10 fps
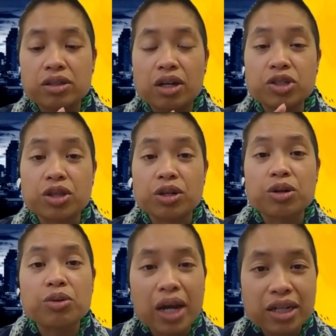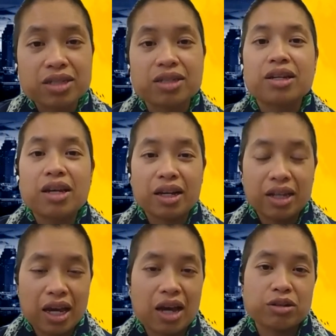under the correct
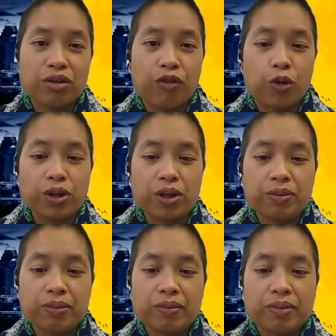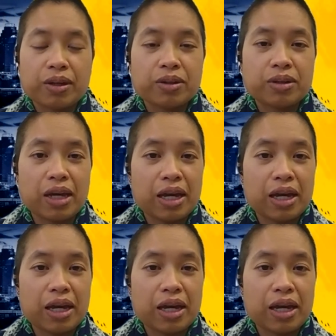account for you. Okay.